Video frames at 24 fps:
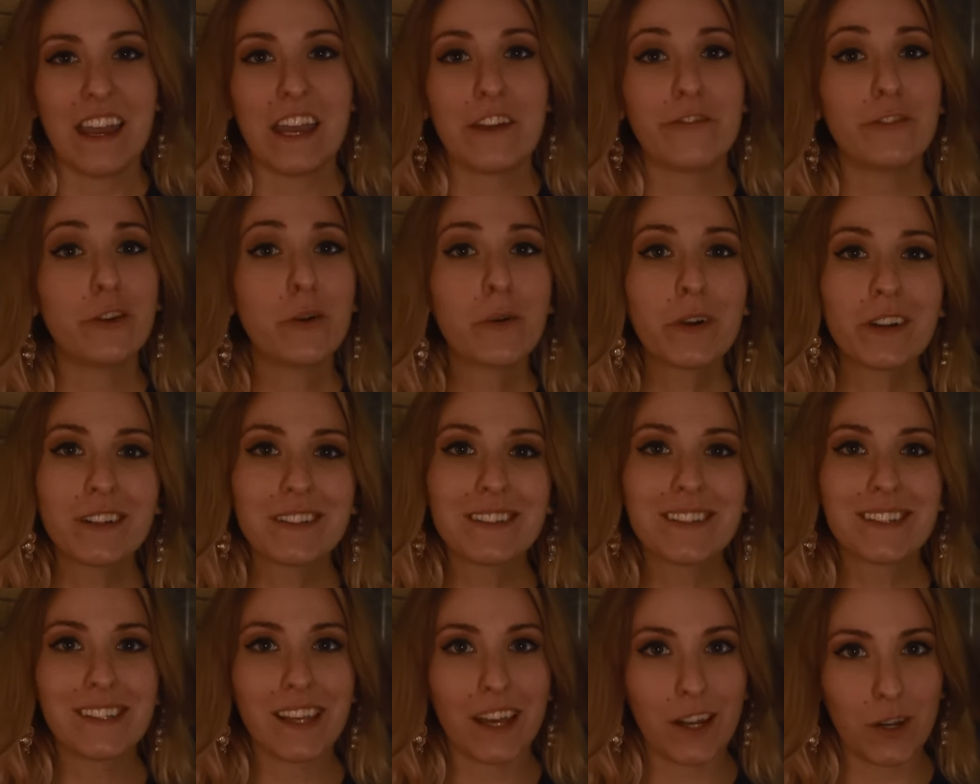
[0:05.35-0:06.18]
If you are
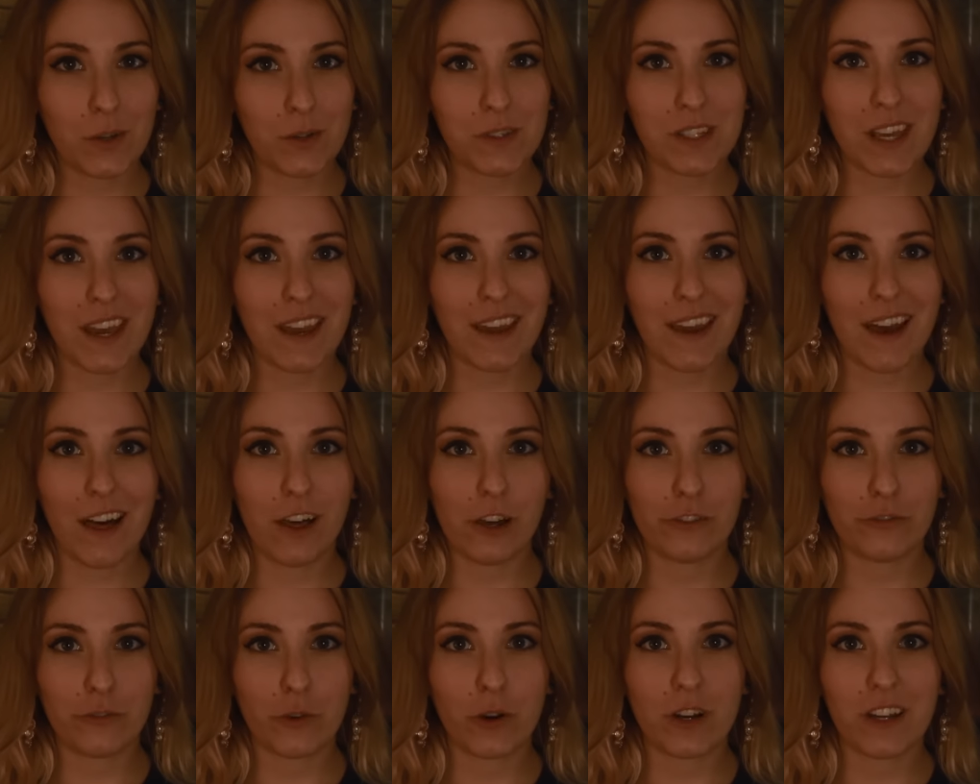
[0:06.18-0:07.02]
in San Jose,
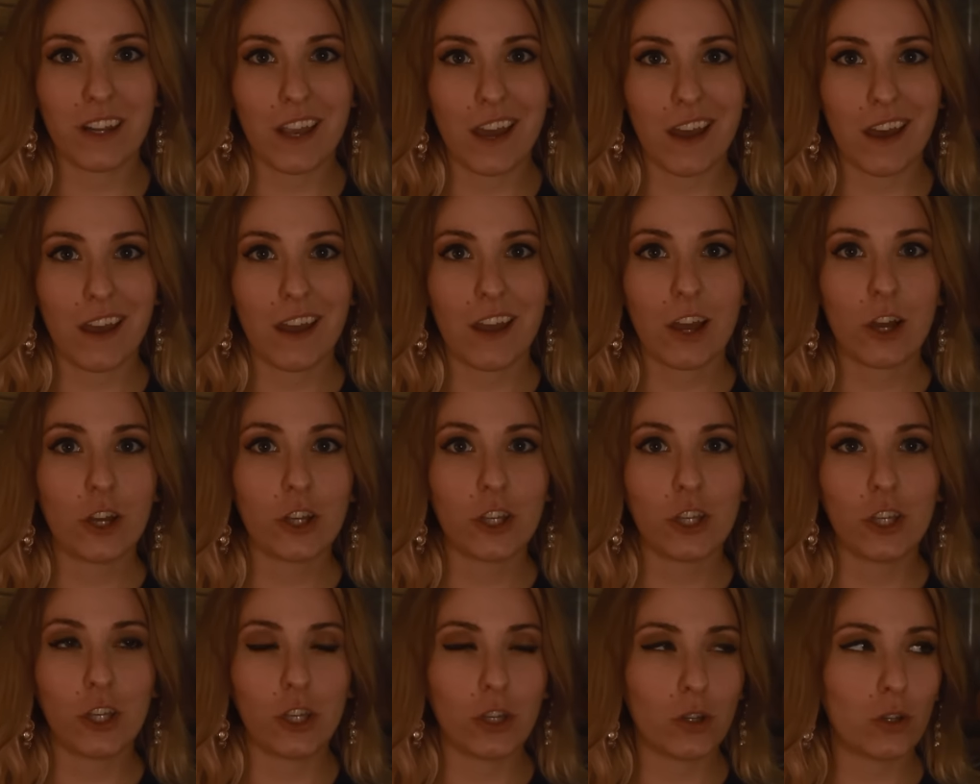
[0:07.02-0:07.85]
California,
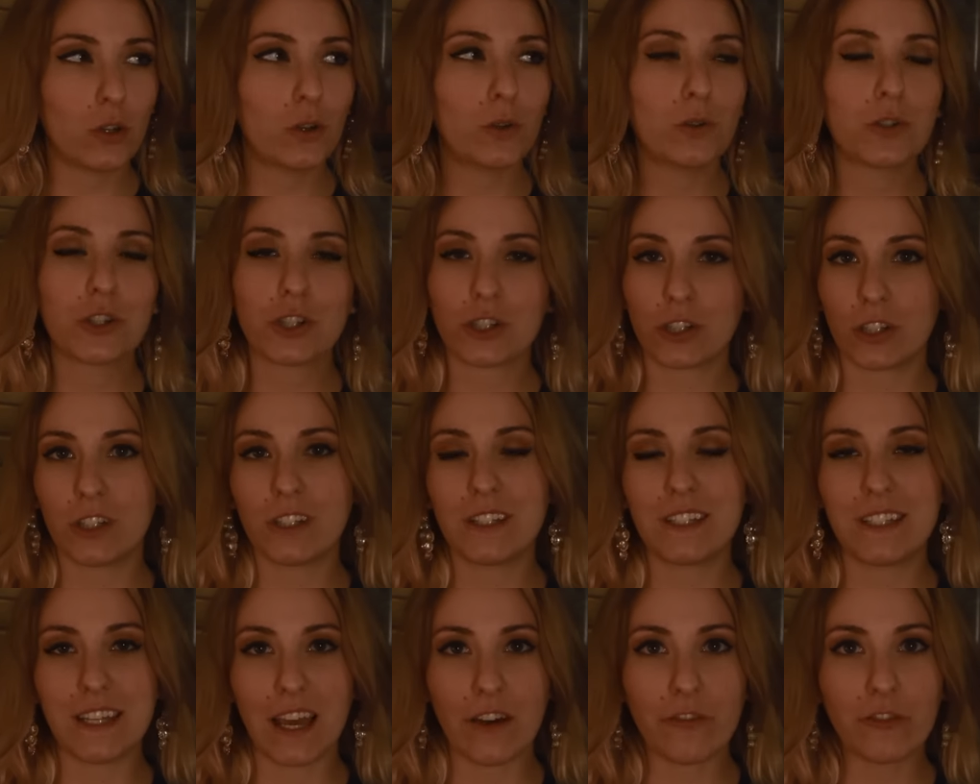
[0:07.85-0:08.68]
you
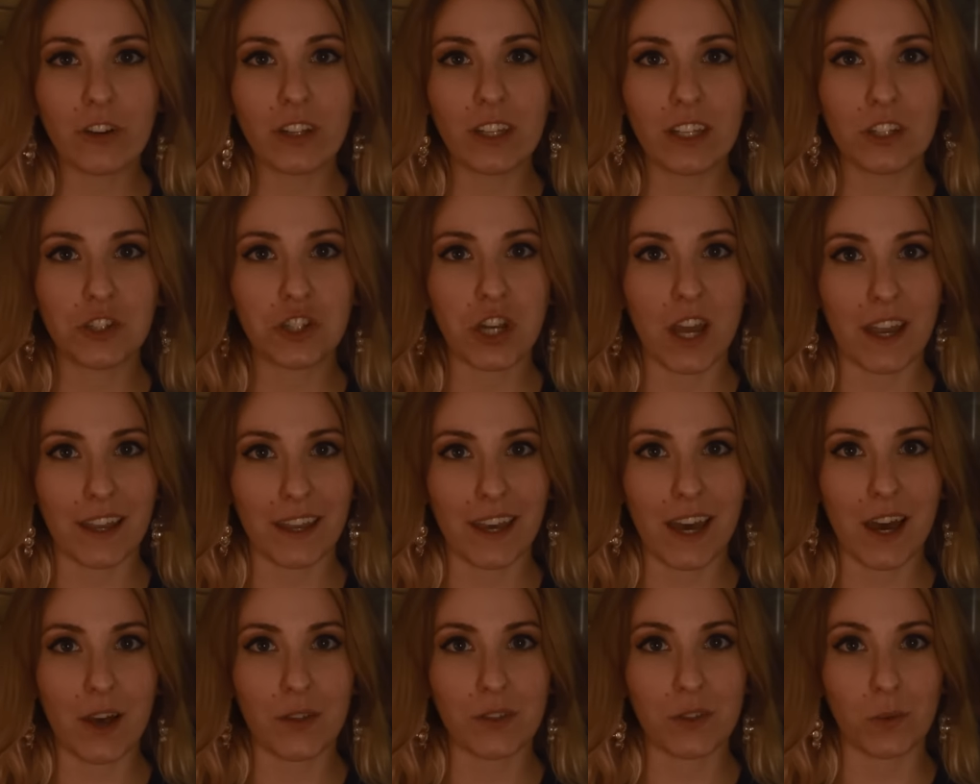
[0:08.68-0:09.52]
should definitely
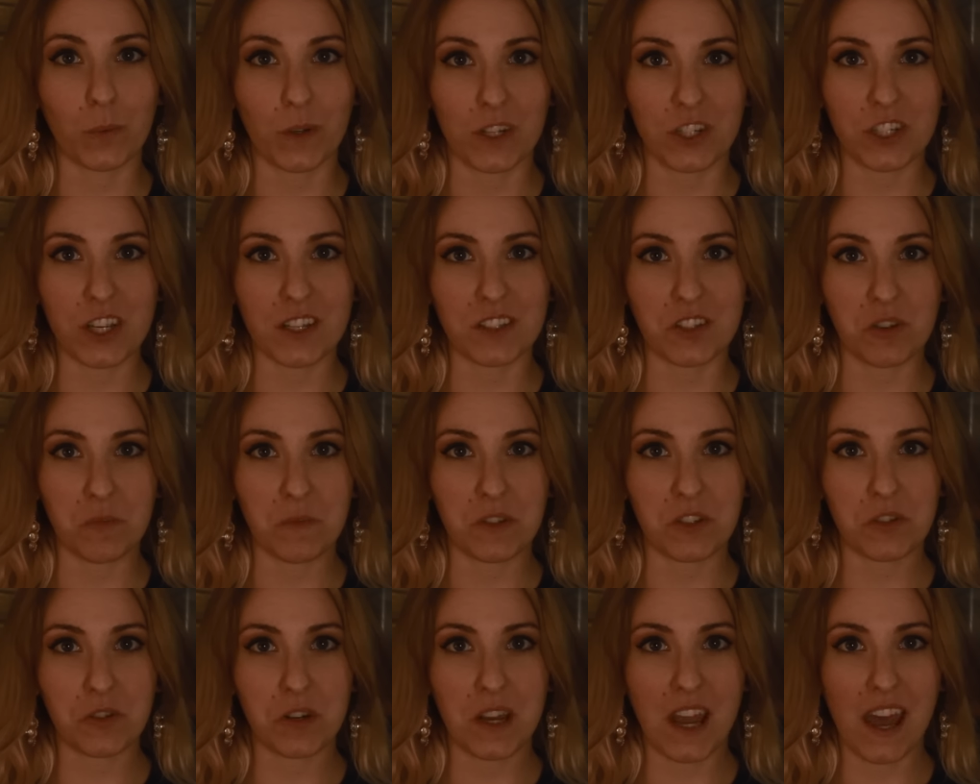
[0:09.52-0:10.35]
check out the Winchester
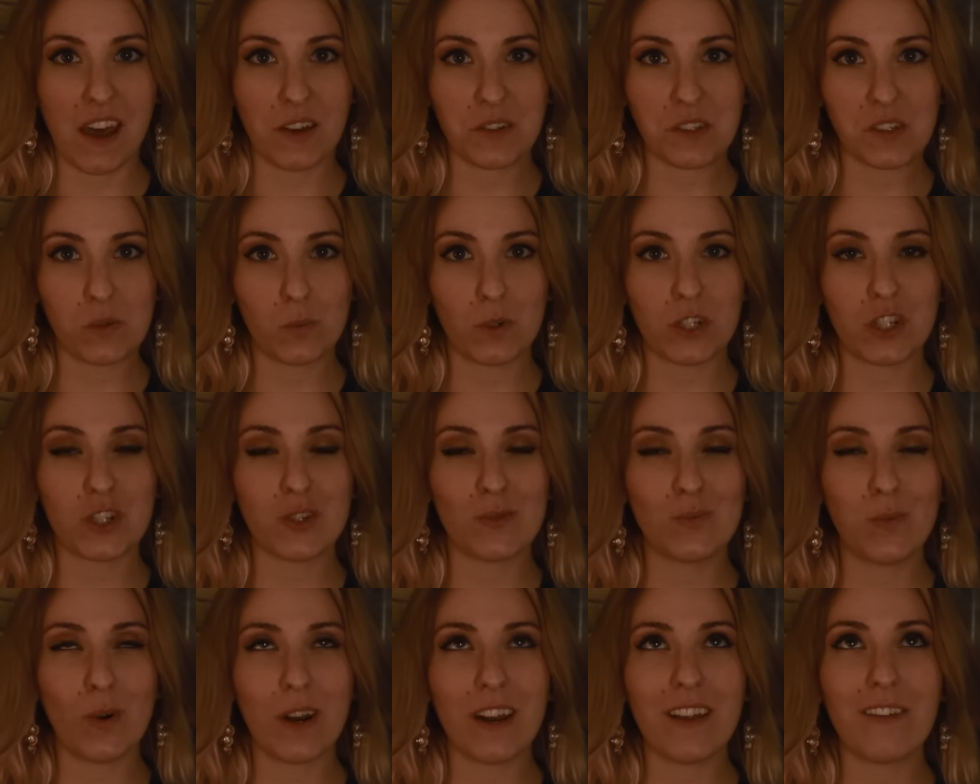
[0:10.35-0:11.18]
Mystery House, which
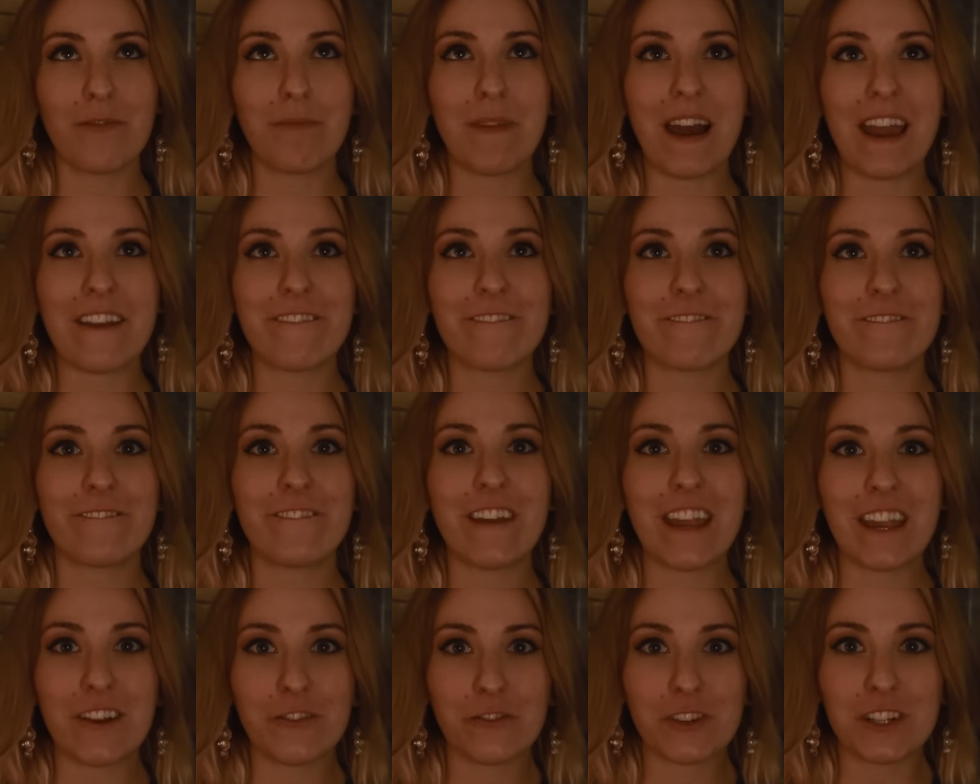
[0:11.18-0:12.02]
is one of my
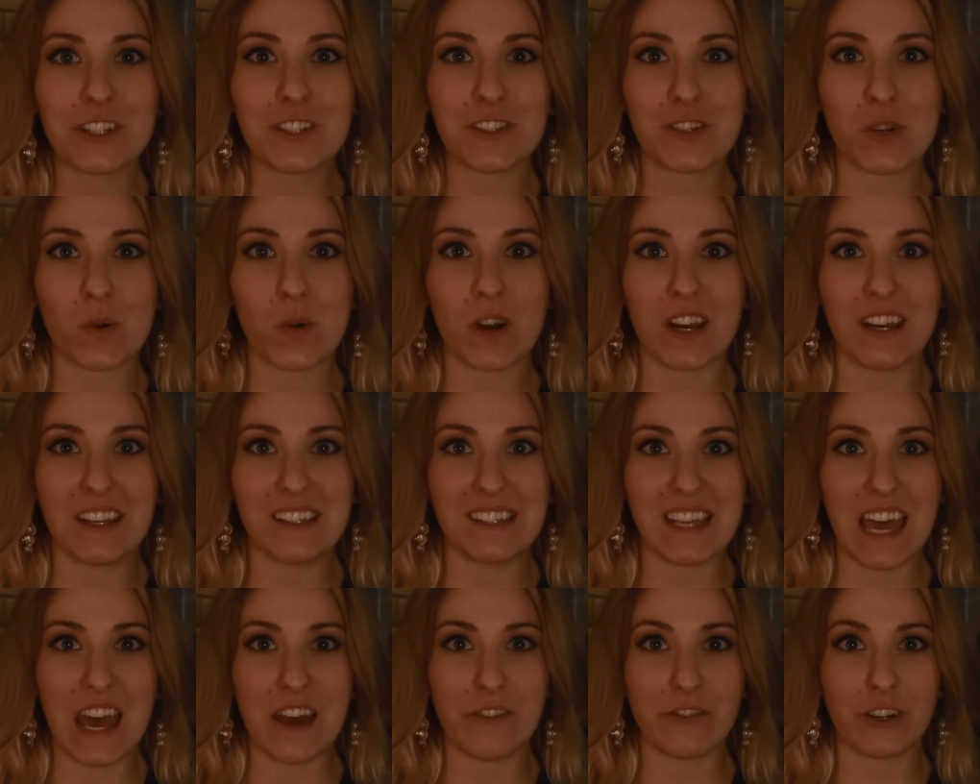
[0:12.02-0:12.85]
favorite
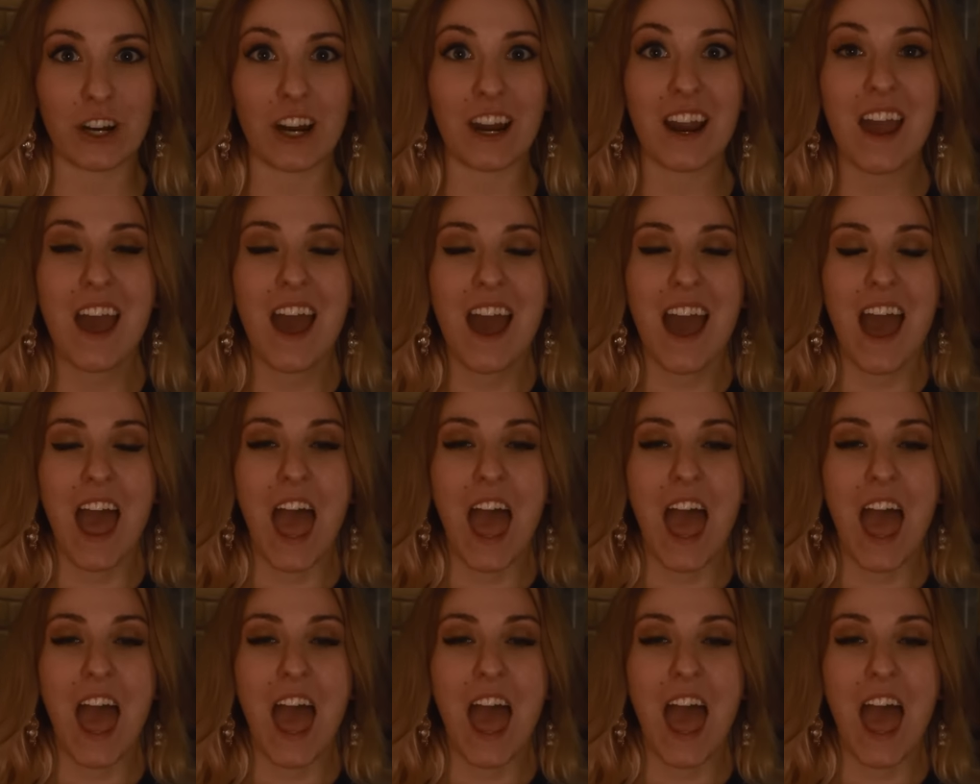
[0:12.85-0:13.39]
stories ever